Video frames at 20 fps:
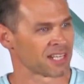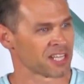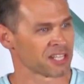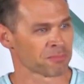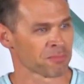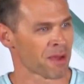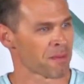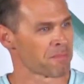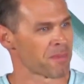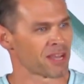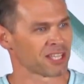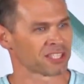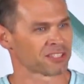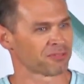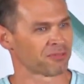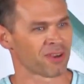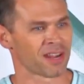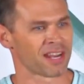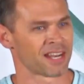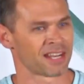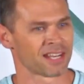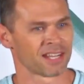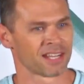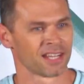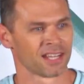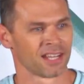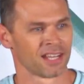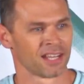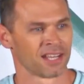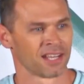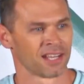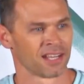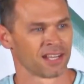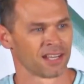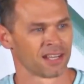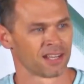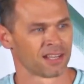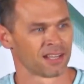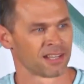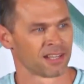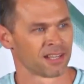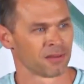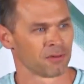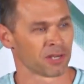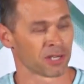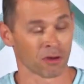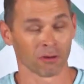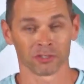He's my best friend. We're